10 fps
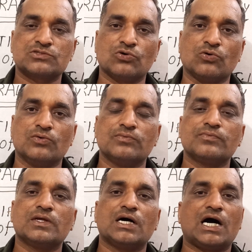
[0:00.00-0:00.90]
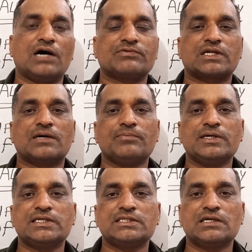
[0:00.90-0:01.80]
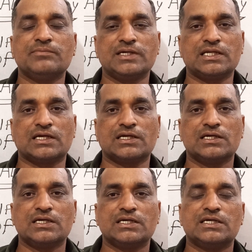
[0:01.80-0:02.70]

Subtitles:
So after completing the meeting